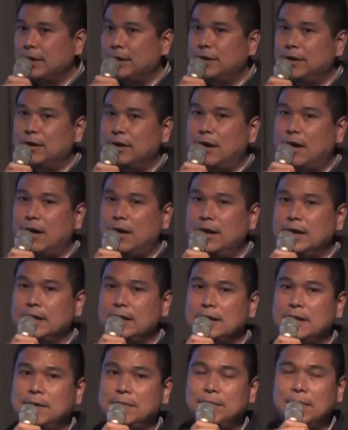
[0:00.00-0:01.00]
There
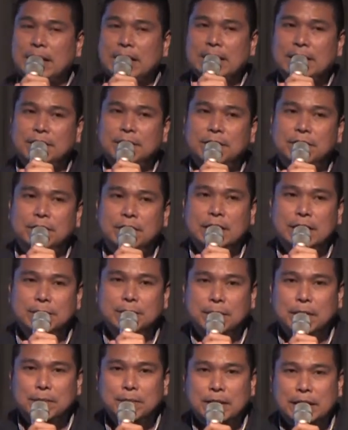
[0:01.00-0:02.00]
aren't that many free
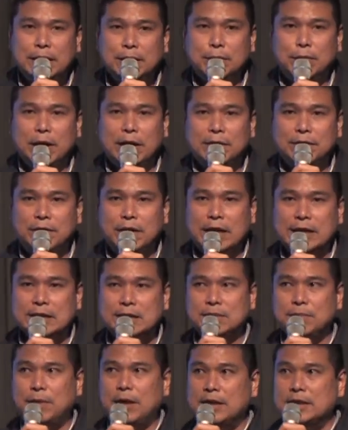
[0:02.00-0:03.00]
public Wi-Fi
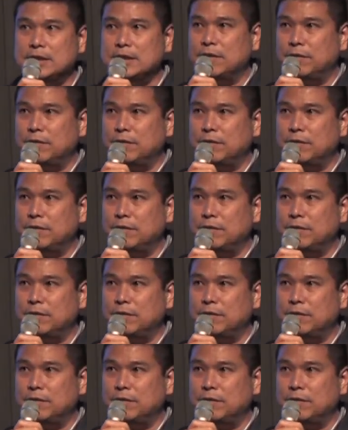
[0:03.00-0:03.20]
spots